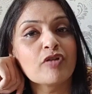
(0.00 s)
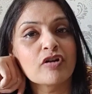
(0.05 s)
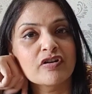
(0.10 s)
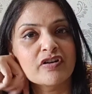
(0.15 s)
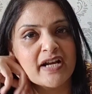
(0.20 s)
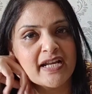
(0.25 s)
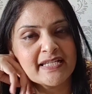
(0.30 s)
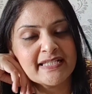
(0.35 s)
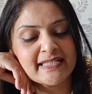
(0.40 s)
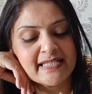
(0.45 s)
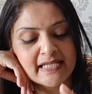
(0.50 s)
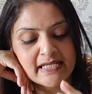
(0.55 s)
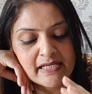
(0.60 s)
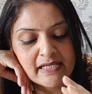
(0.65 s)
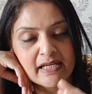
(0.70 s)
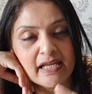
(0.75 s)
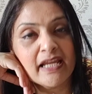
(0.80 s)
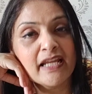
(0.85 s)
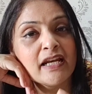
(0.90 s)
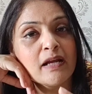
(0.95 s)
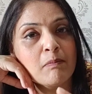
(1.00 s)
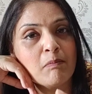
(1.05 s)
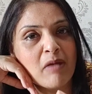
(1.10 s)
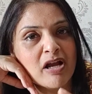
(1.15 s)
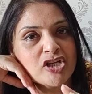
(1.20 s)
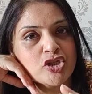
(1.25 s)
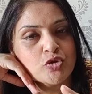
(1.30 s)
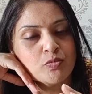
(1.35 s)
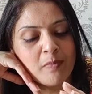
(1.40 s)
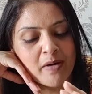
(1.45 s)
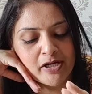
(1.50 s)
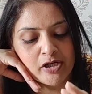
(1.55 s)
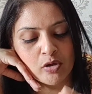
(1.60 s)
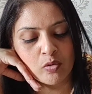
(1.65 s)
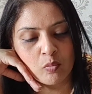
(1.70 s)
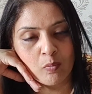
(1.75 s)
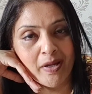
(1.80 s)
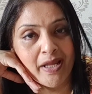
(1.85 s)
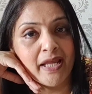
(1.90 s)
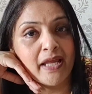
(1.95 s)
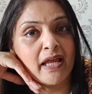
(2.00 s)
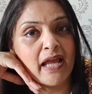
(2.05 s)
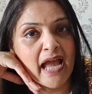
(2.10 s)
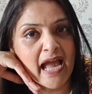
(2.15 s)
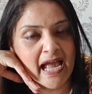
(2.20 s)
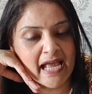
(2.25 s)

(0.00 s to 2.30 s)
progressing in a much better way